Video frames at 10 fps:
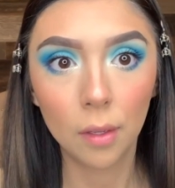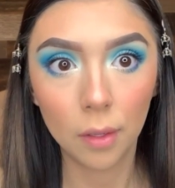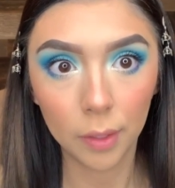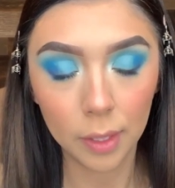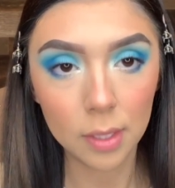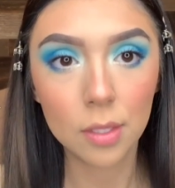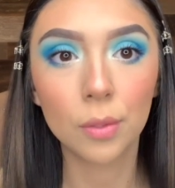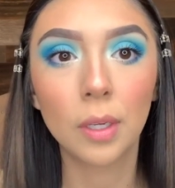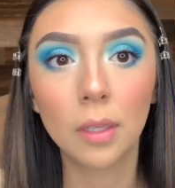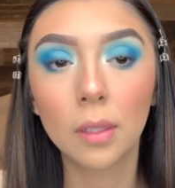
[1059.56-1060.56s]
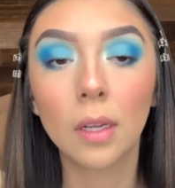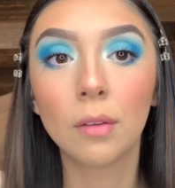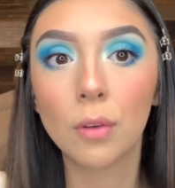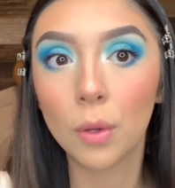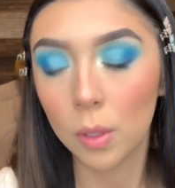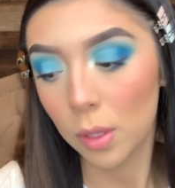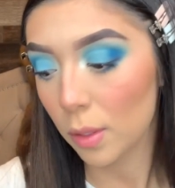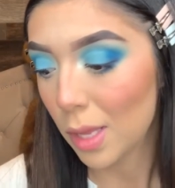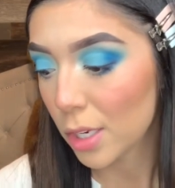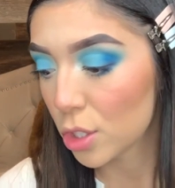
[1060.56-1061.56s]
Alright, so now that I've coated the
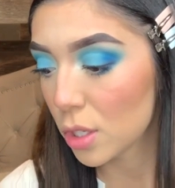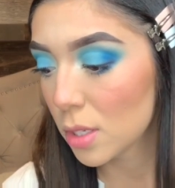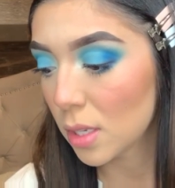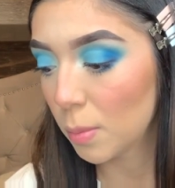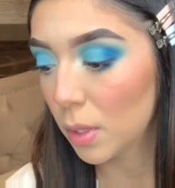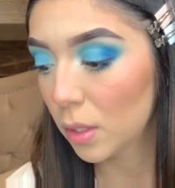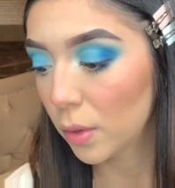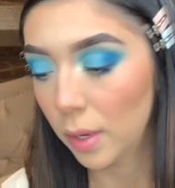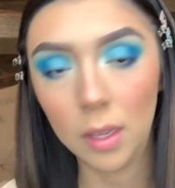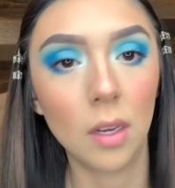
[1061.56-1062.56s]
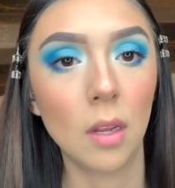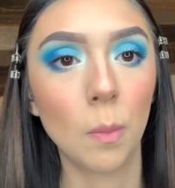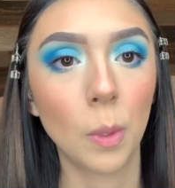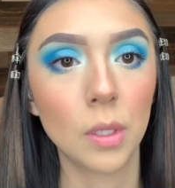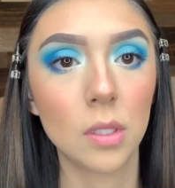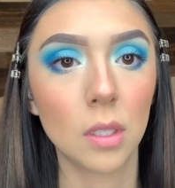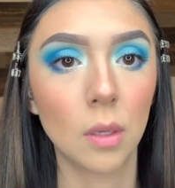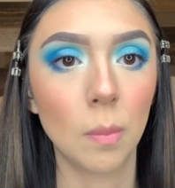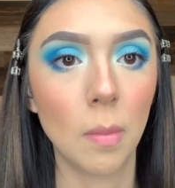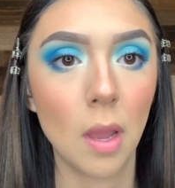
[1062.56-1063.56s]
lashes, I'm gonna go ahead and put
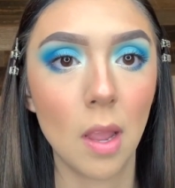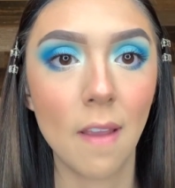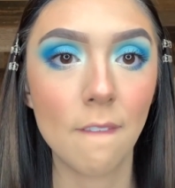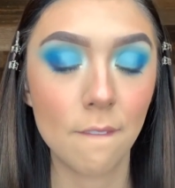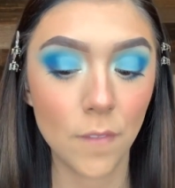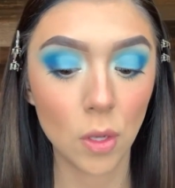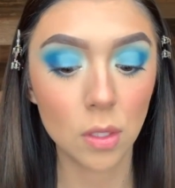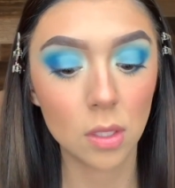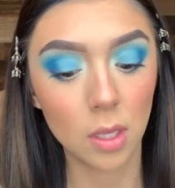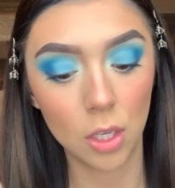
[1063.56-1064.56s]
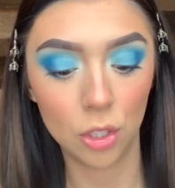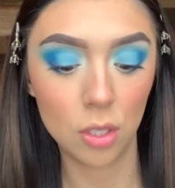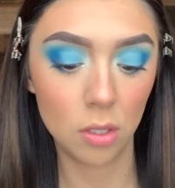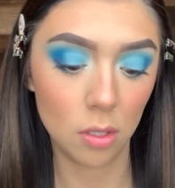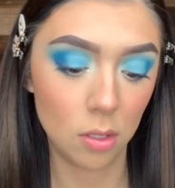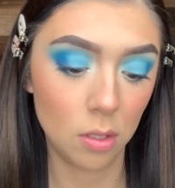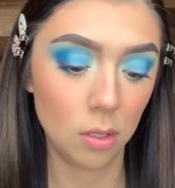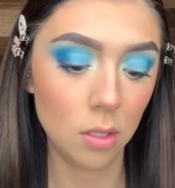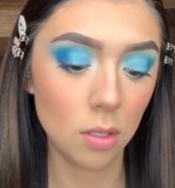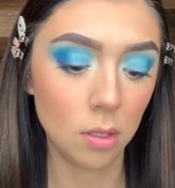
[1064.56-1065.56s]
some false lashes on.